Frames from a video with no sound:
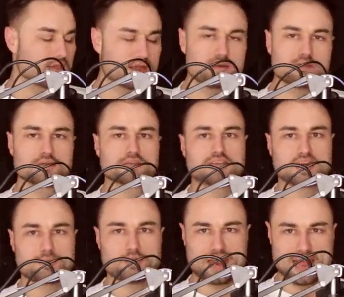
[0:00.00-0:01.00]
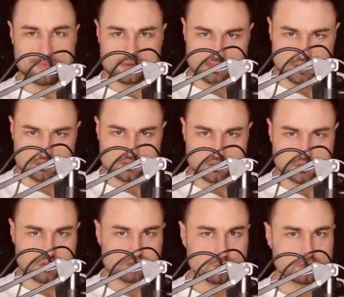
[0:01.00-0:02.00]
Then set up your Amazon
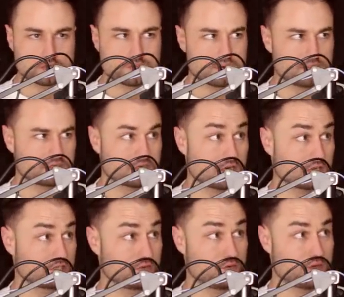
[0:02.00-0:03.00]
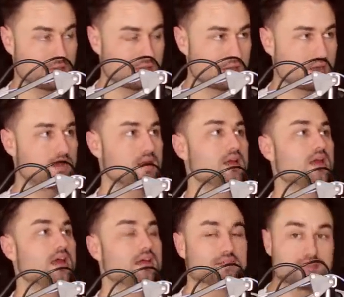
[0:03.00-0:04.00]
store, which pretty much costs you nothing.
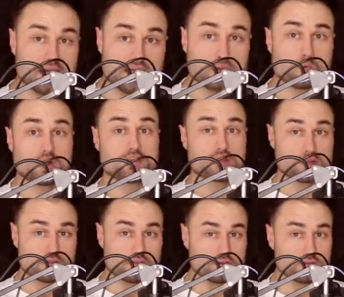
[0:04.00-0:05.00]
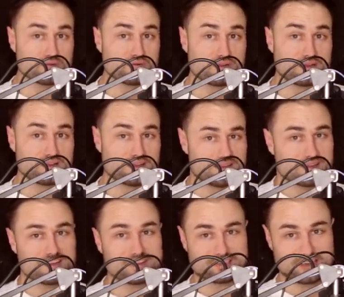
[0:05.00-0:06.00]
And then what you can do,
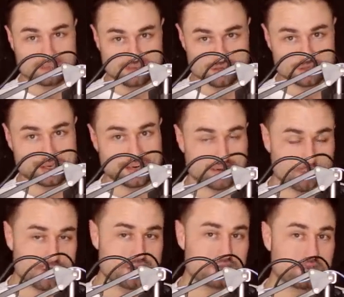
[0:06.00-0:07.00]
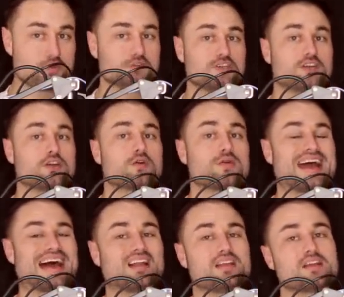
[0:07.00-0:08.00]
so here's a little trick. What you can do is you can go to
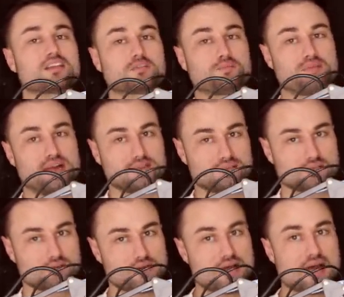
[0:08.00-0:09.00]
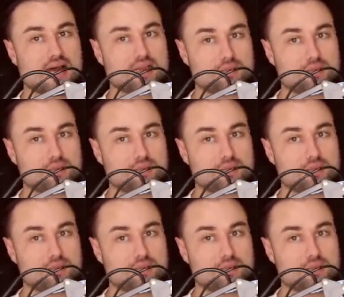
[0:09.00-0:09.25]
AliExpress. So not